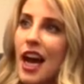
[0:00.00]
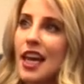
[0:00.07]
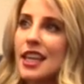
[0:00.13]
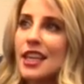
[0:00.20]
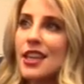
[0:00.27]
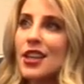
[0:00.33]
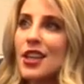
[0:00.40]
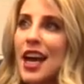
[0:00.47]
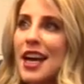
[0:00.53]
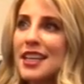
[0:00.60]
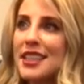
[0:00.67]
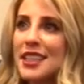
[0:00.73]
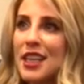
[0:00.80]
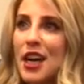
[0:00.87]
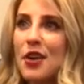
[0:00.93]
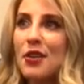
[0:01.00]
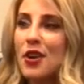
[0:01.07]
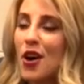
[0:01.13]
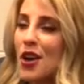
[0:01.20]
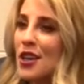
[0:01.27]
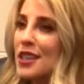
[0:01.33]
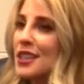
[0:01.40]
I think the last thing I would
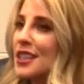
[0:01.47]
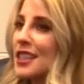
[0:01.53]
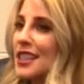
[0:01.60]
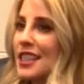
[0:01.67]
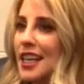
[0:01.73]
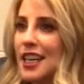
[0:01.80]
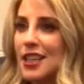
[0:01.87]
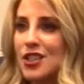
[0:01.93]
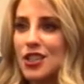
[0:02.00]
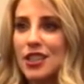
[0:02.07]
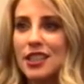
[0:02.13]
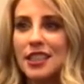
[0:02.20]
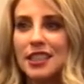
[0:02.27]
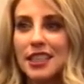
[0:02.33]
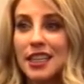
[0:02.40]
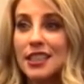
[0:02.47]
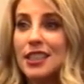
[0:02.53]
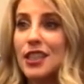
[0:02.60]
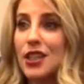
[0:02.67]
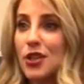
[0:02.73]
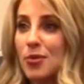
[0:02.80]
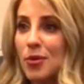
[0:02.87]
honestly say is just a sense
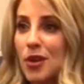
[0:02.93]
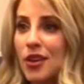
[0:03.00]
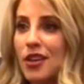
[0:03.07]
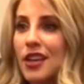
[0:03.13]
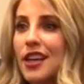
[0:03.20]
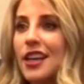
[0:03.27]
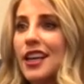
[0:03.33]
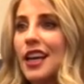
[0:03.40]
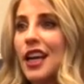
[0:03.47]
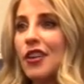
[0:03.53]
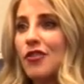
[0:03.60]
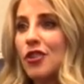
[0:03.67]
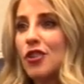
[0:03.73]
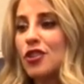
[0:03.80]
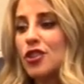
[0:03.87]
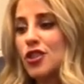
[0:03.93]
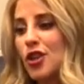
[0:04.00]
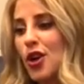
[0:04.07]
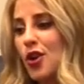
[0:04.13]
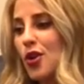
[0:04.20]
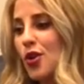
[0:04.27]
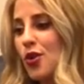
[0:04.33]
of humor. if you're
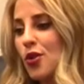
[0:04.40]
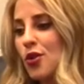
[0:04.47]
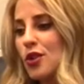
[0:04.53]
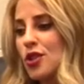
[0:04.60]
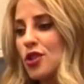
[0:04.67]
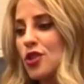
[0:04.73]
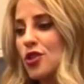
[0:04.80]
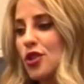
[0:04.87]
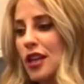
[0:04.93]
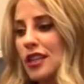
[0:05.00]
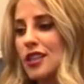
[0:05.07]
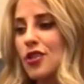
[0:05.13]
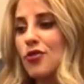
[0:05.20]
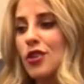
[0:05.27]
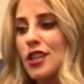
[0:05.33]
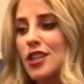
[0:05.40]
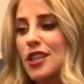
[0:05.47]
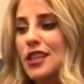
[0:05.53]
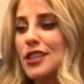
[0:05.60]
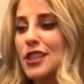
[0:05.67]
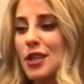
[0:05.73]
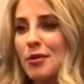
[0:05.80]
so strict and
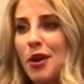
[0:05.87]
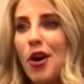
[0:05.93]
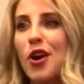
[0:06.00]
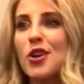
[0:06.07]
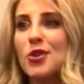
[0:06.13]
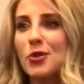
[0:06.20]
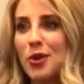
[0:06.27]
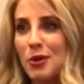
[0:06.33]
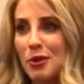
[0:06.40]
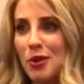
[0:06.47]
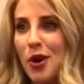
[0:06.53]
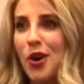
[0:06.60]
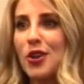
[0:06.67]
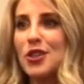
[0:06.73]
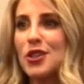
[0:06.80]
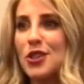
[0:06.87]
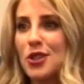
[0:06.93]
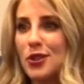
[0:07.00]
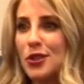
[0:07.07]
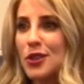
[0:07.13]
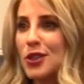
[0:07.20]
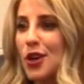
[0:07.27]
rigid, it's going to be hard to work with college
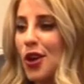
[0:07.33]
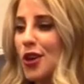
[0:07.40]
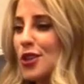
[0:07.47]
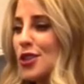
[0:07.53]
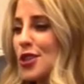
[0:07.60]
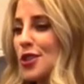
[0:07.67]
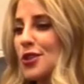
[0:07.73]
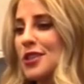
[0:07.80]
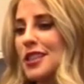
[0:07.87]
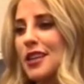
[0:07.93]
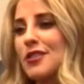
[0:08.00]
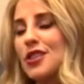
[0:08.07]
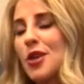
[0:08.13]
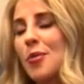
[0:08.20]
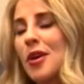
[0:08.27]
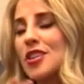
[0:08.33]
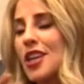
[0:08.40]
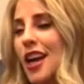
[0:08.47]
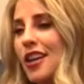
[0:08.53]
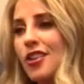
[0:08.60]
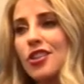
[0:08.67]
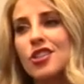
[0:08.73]
students. College students have so much
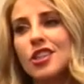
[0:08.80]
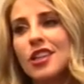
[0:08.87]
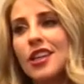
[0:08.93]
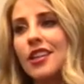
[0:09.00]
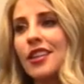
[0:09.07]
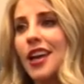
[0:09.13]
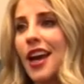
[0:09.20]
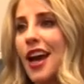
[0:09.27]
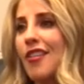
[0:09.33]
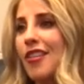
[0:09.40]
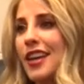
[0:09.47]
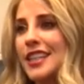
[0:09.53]
energy, they have